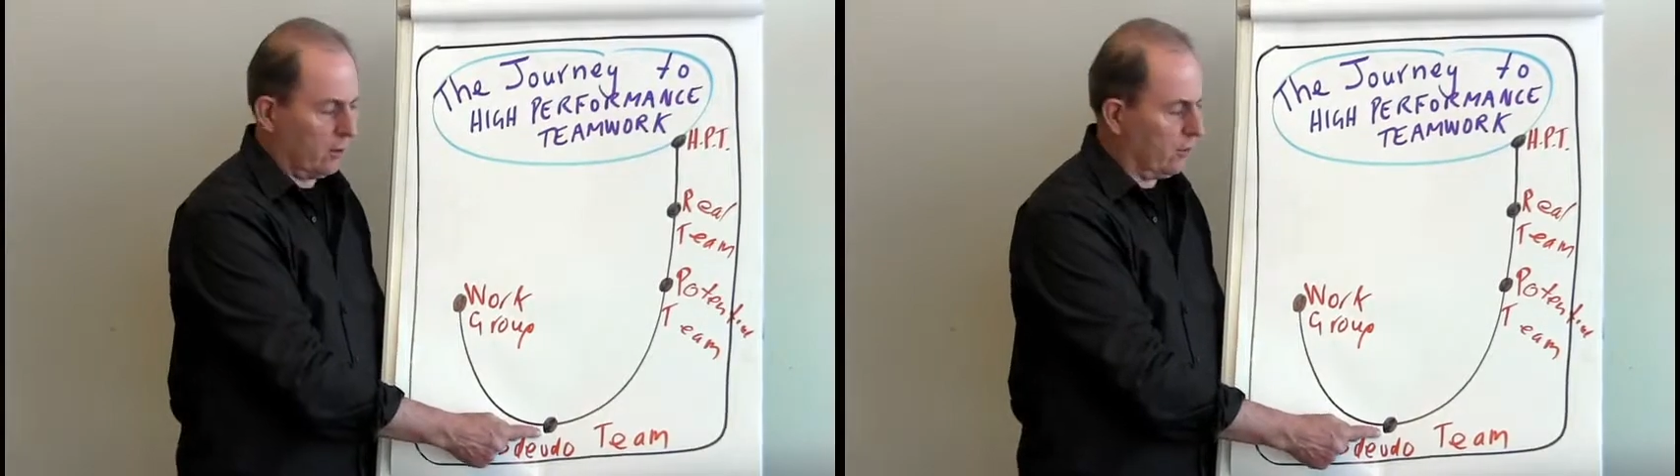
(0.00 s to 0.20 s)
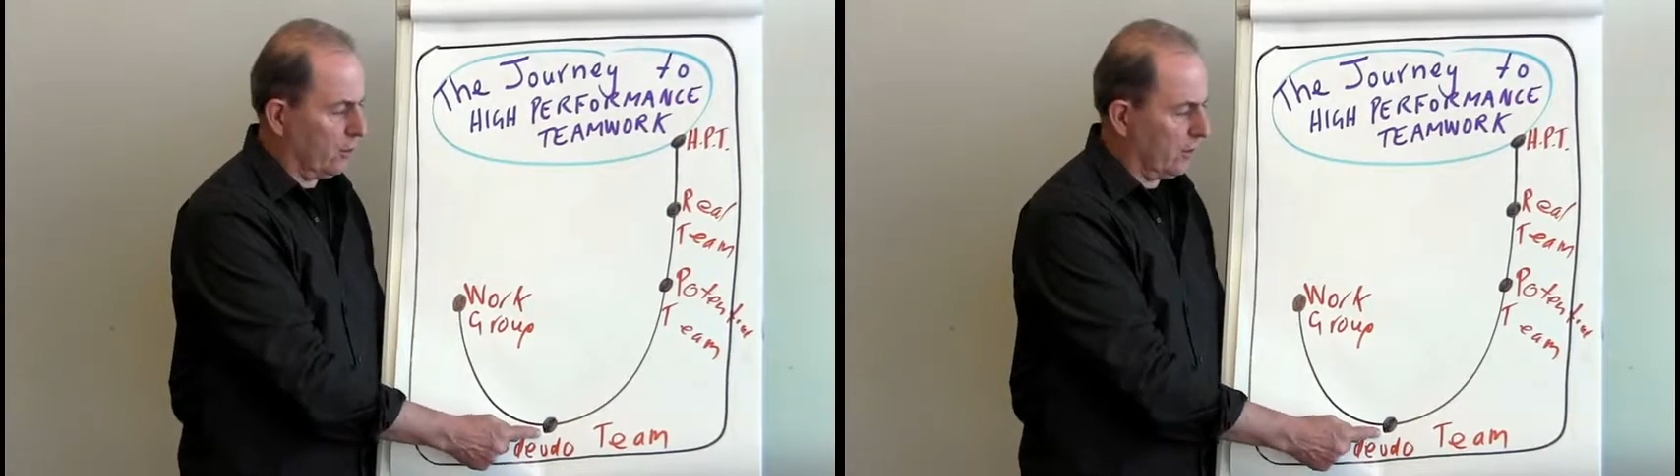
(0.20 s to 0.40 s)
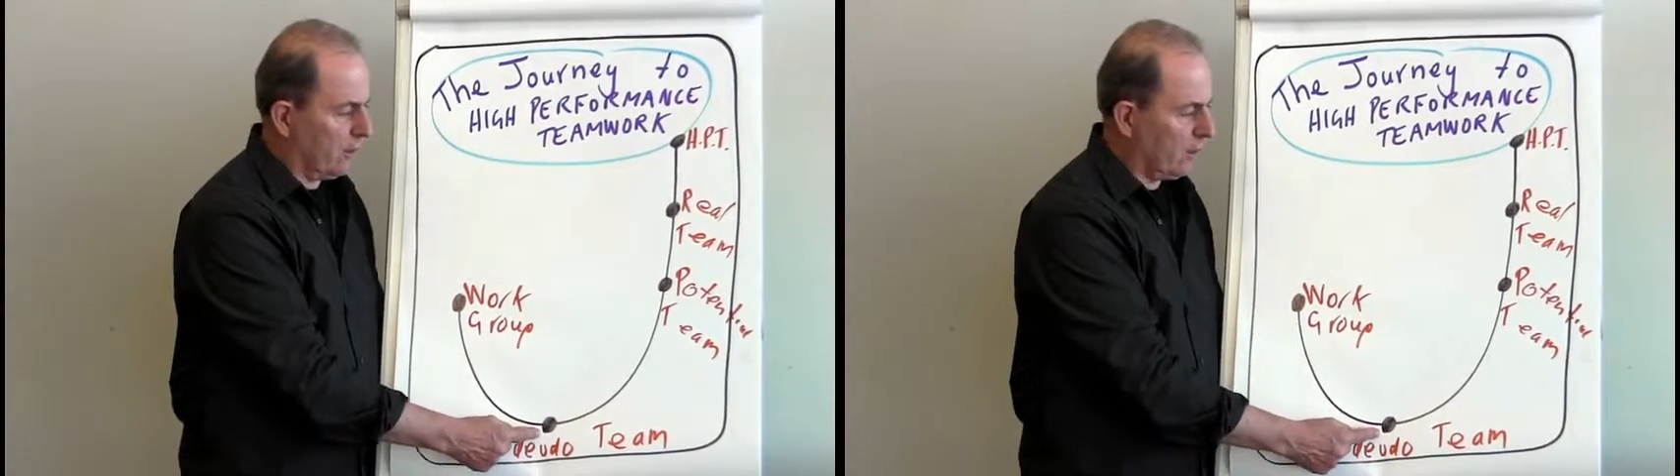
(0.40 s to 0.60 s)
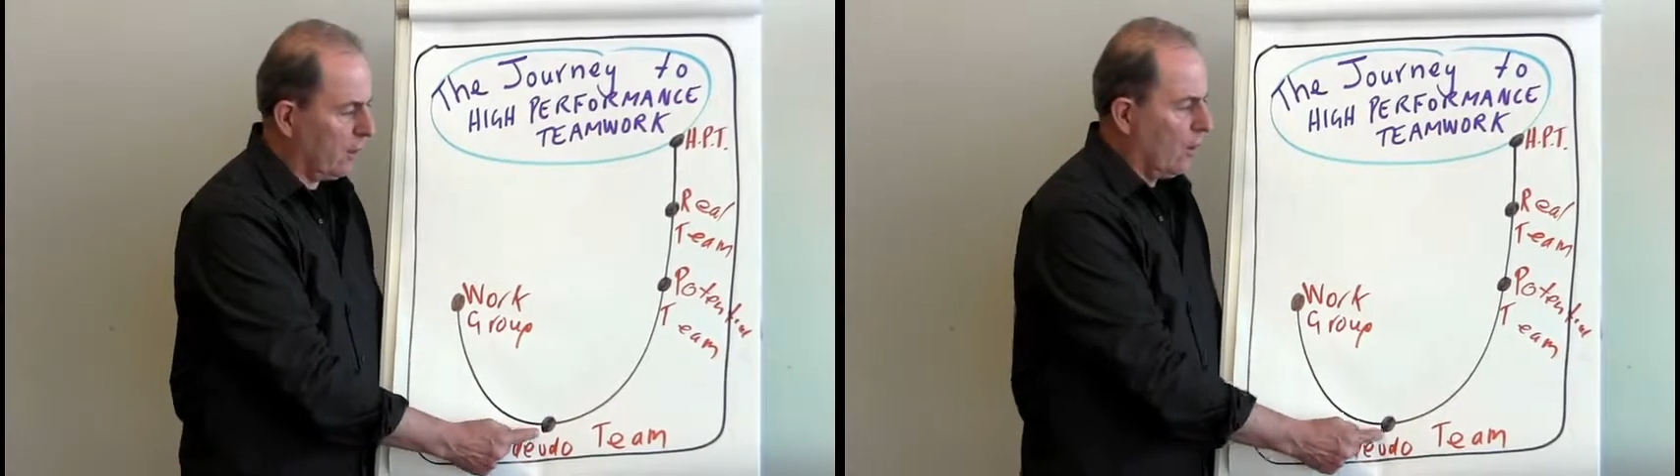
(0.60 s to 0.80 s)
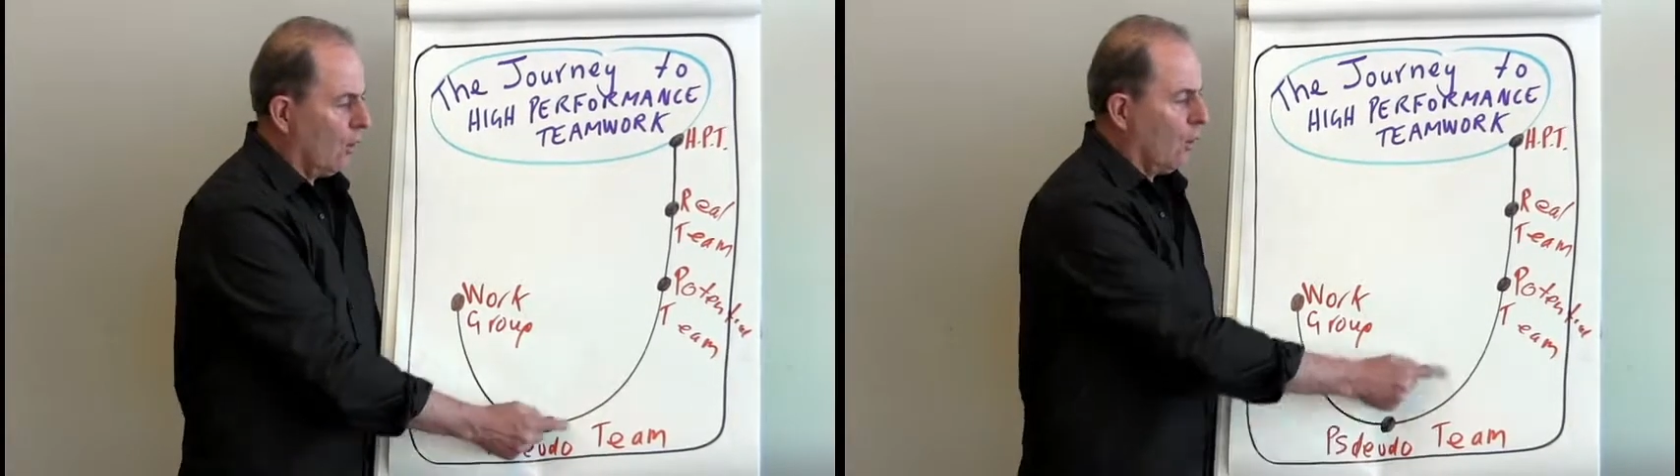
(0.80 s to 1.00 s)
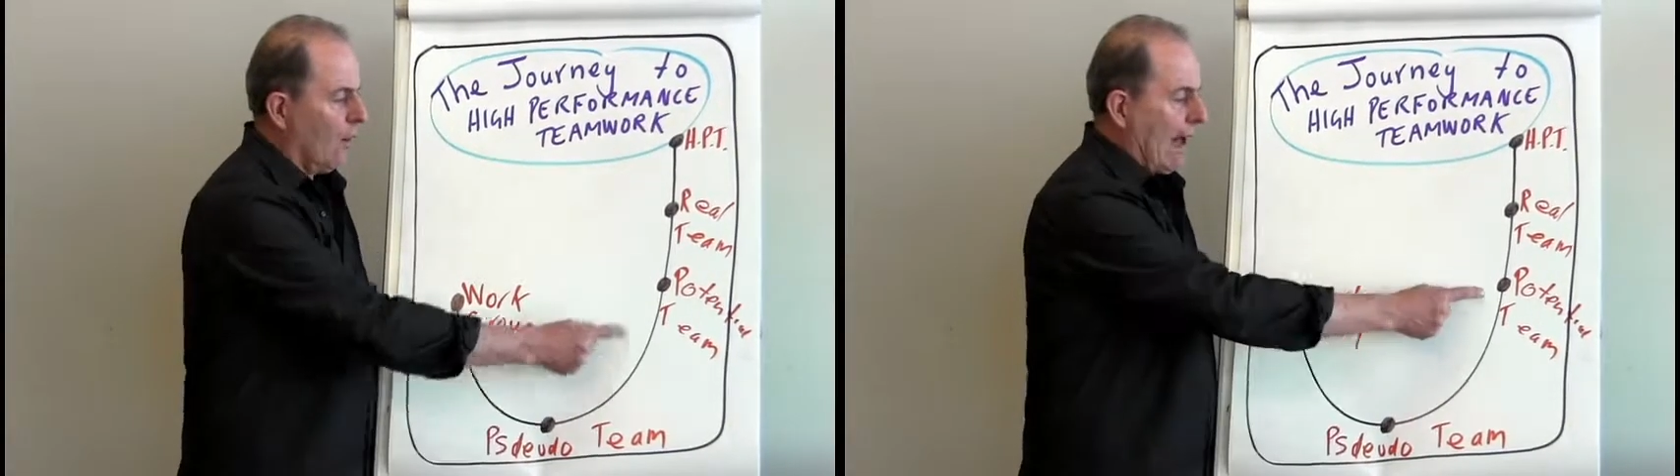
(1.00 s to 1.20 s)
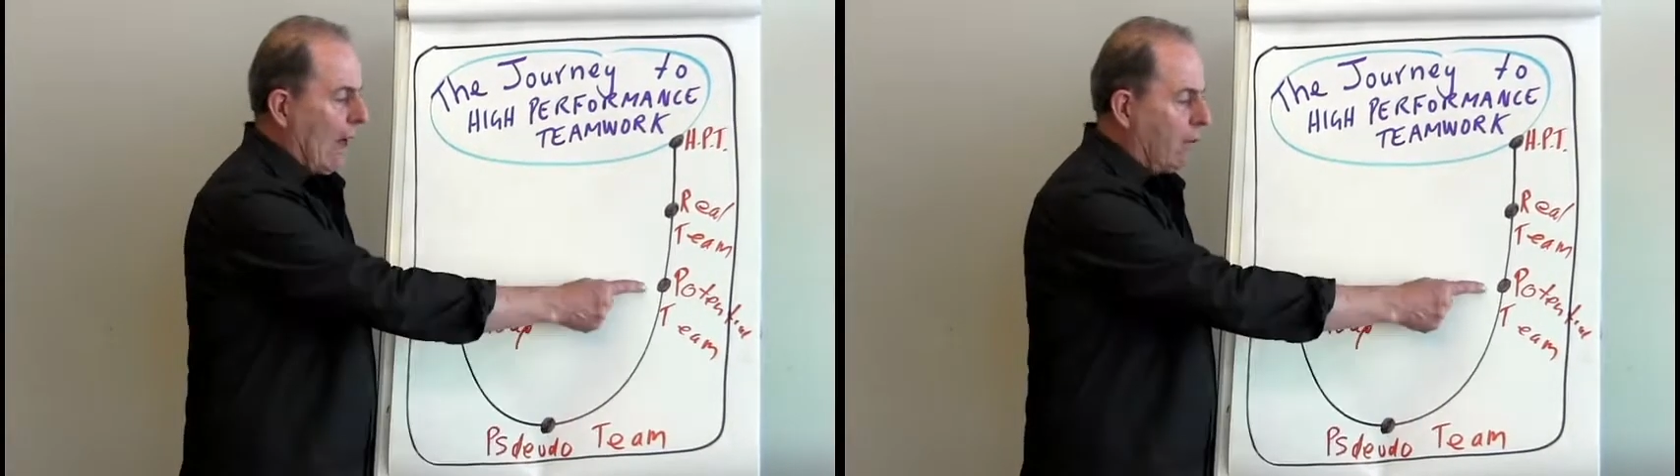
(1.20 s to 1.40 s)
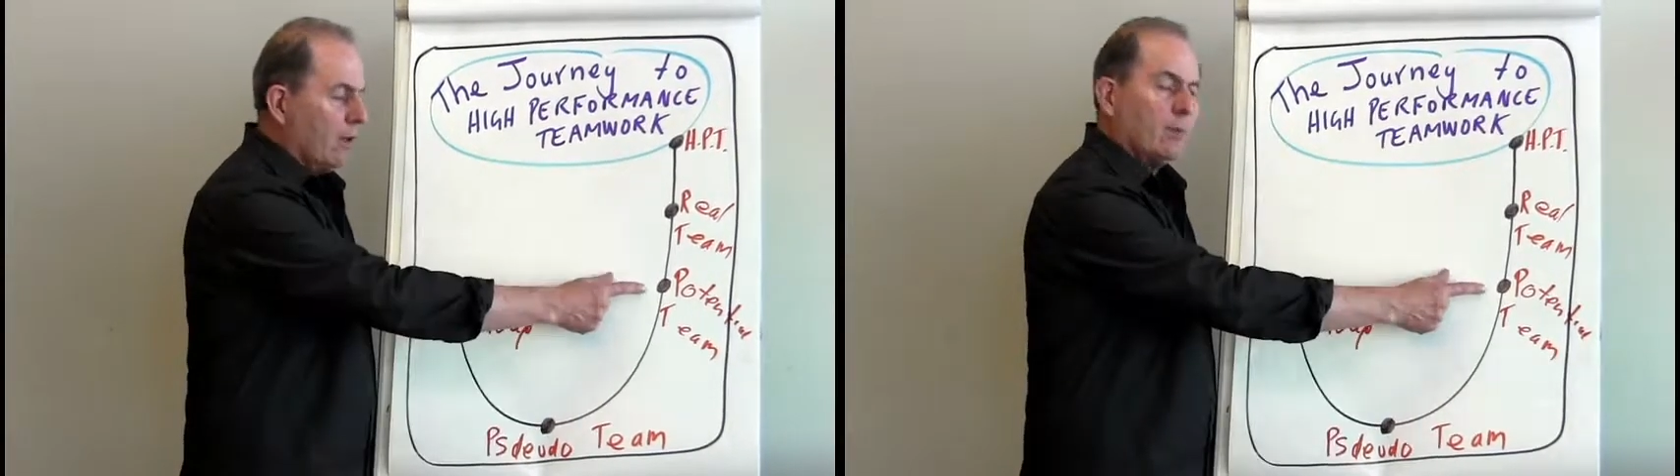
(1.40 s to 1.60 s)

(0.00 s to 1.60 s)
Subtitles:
than doing it? Or are we